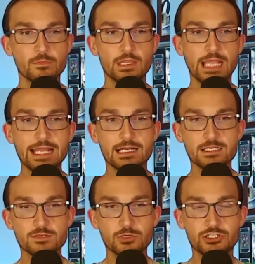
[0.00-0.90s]

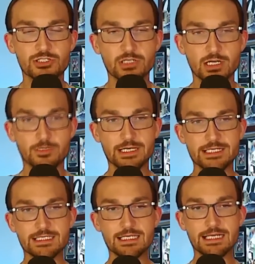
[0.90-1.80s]
Anheuser-Busch stock
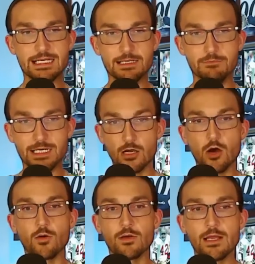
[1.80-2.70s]
price
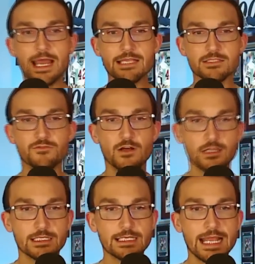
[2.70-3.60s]
has
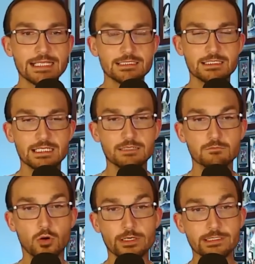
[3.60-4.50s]
fallen
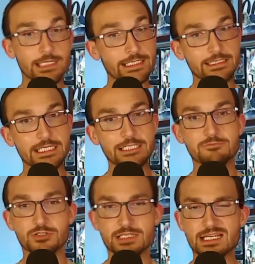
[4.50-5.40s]

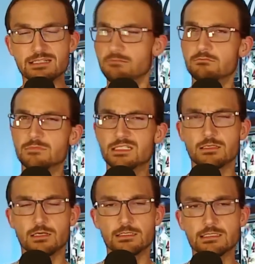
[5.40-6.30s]
18.19%.
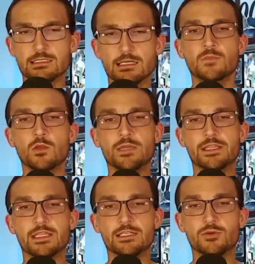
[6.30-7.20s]
That's odd to say.
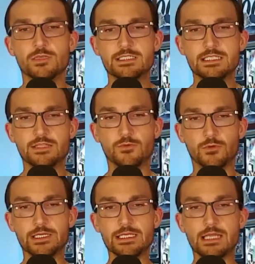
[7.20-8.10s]
With a
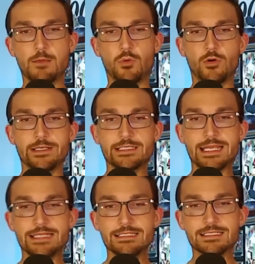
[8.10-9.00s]

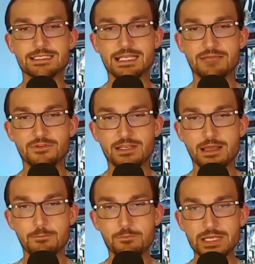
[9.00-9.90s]

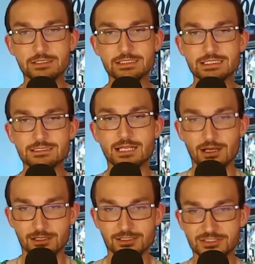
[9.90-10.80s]
$23.87 billion
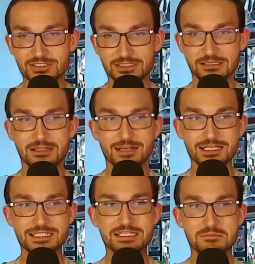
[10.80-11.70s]

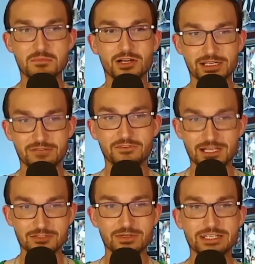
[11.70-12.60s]
lost in market
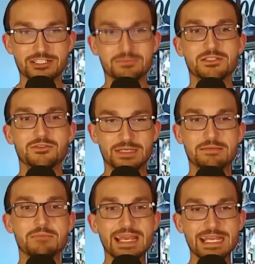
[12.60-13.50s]
valuation
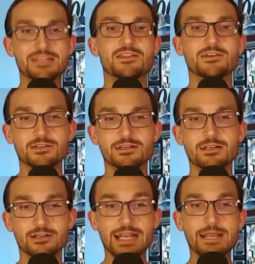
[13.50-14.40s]
between May 3rd
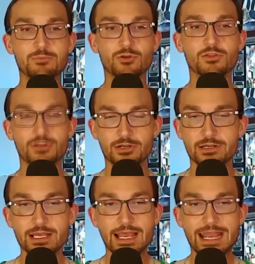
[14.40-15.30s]
or April 3rd
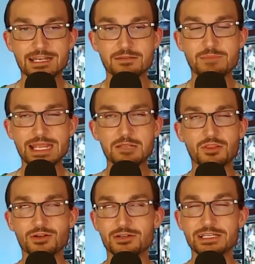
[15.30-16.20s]
and May
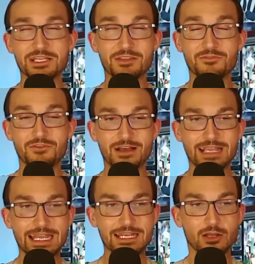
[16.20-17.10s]
30th.
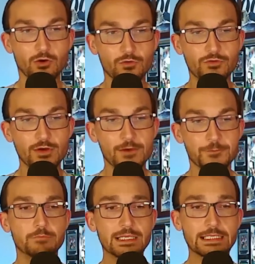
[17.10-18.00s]
Fucking oof.
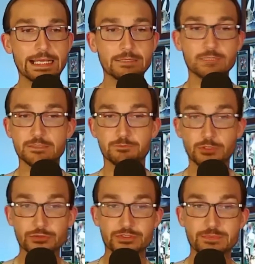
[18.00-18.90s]
Bud Light was
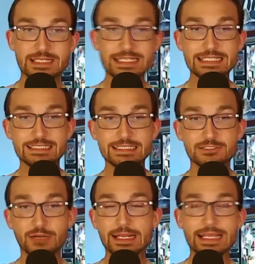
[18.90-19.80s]
brewed to be easy
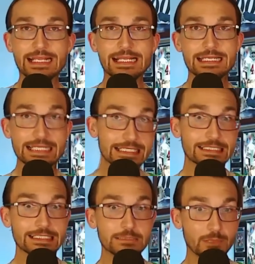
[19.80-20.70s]
drinking and
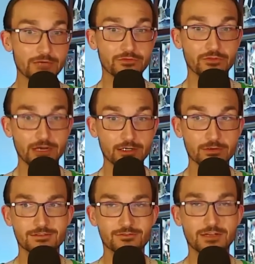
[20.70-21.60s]
easily but
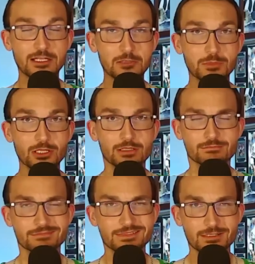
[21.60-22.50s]
funnelable.
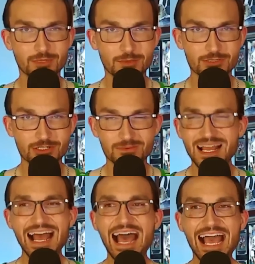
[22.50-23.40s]
Is that a proper term?
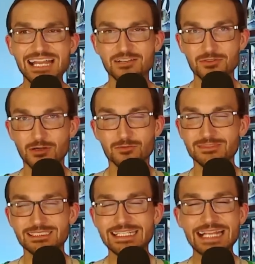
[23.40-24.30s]
I don't know.
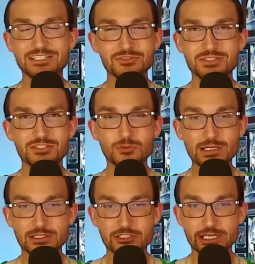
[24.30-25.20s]
Gay dudes do
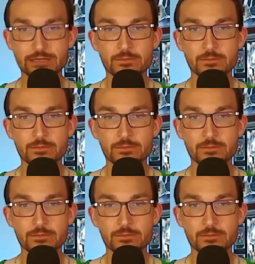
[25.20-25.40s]
weird shit.